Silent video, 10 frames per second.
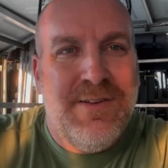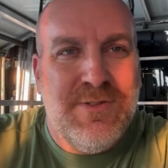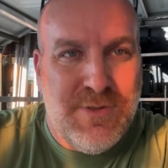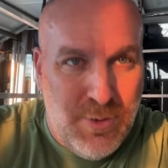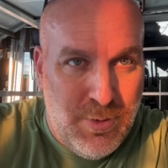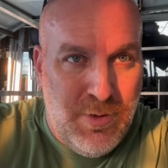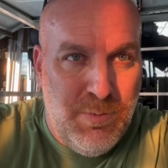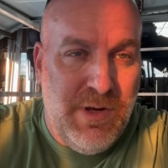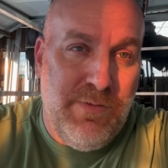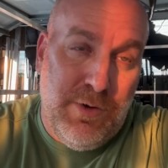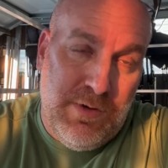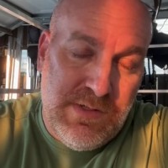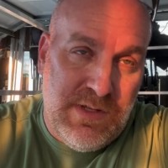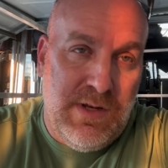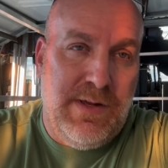So you might have
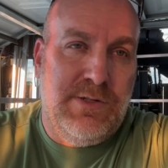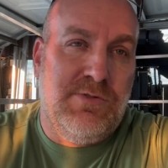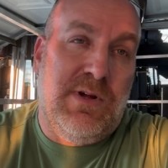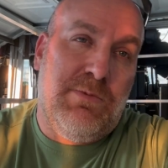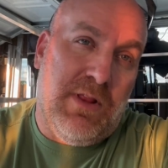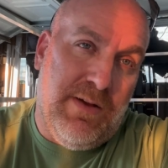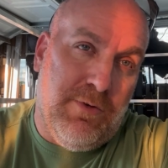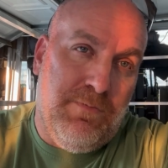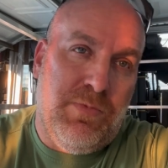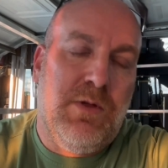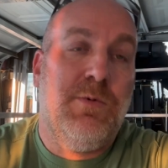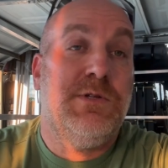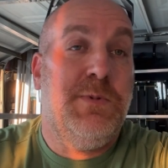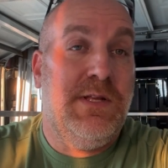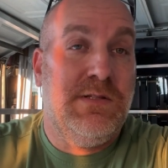noticed that I just dropped the level,
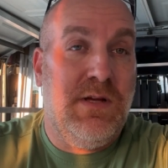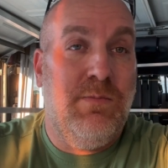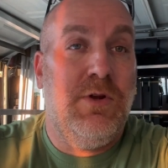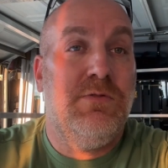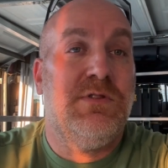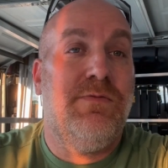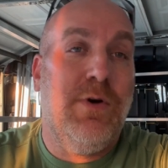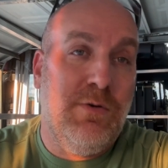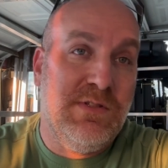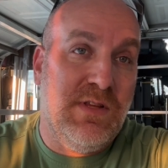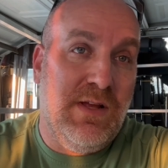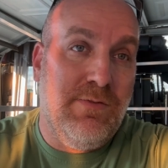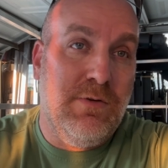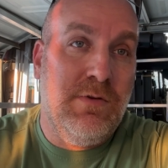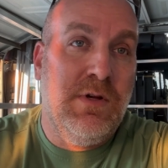which means I'm gonna use the phone as a
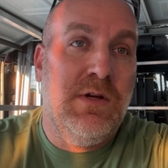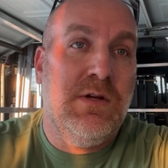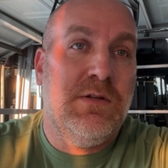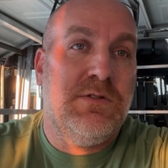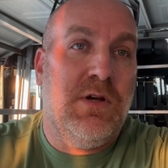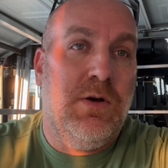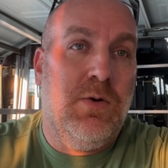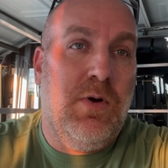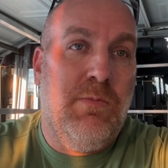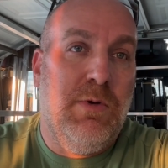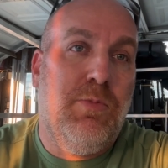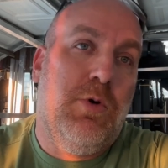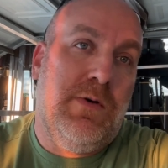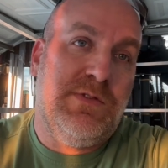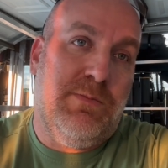level. So I'm gonna
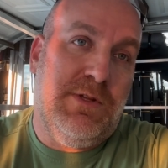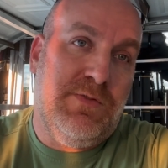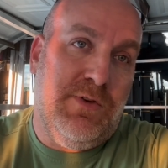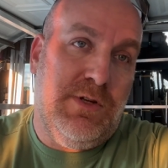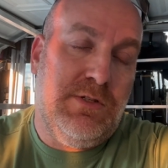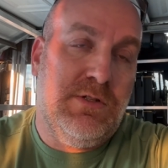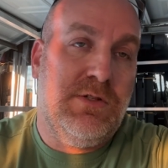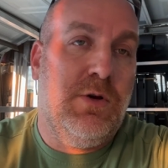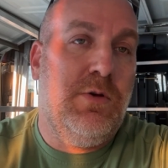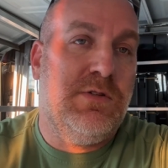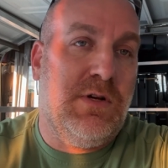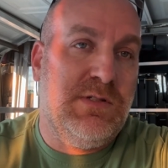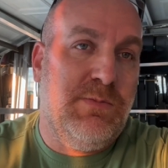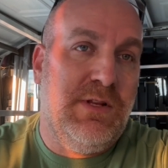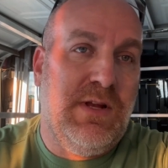pull off some of this footage. So you saw
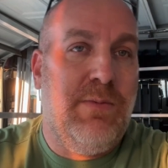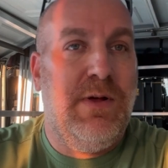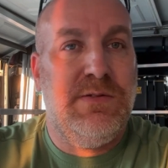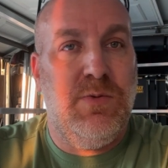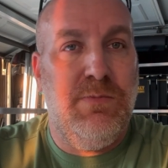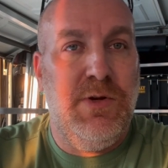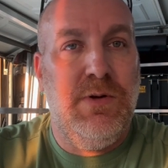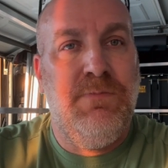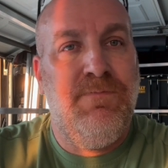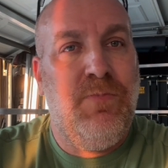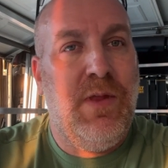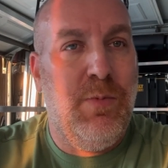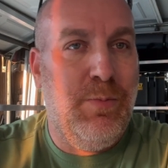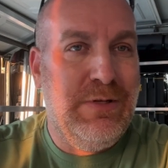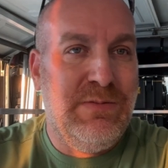some of the time lapse what I'm doing. I'm
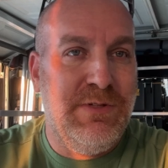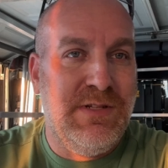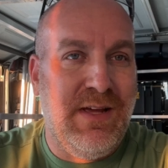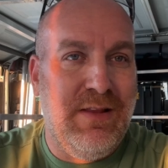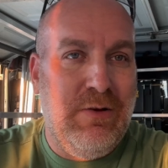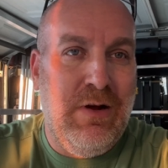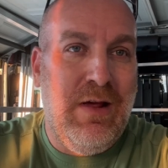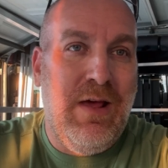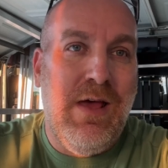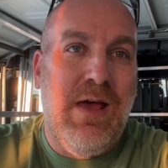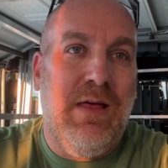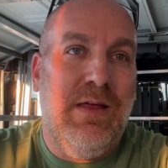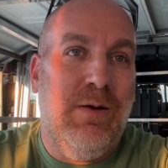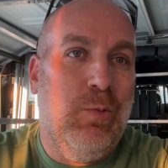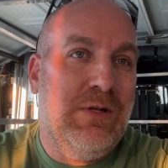gonna put some of this together, and
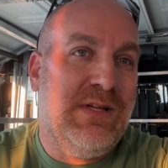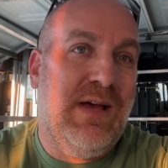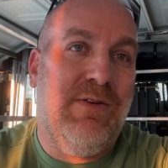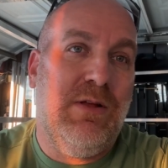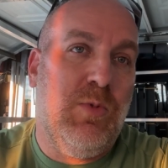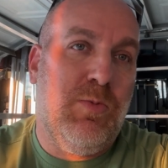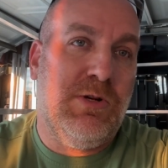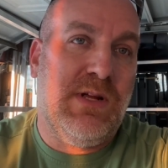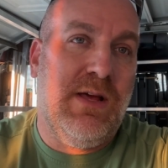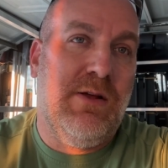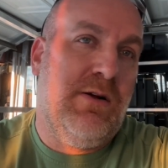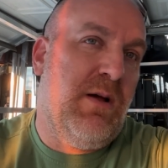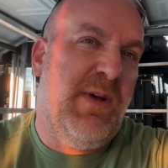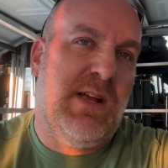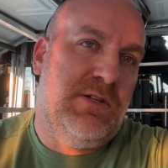then once I have a little more put together, I'll
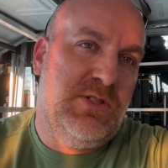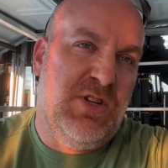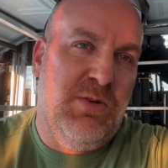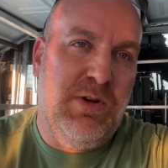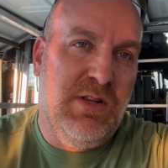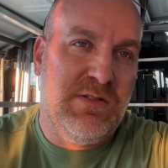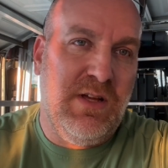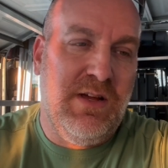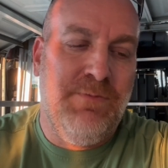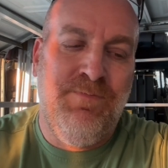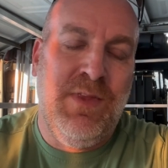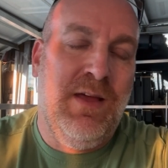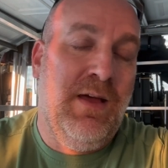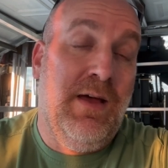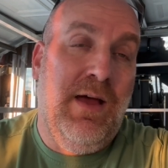come back and just show you what it looks like.
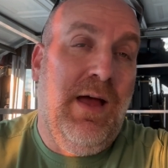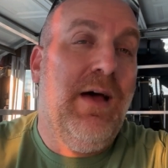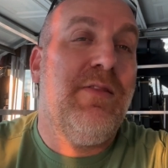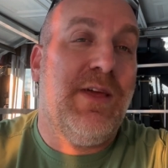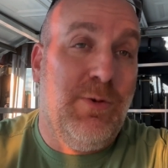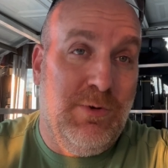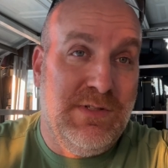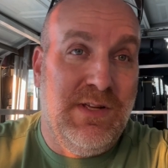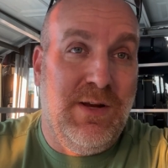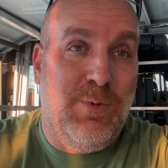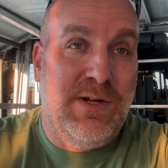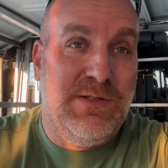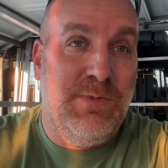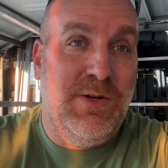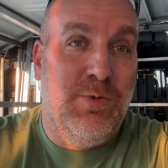I don't think you wanna sit here
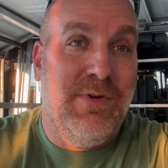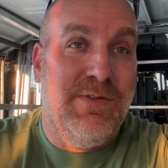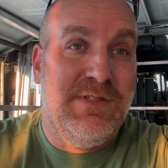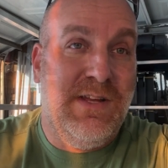watching me do rivets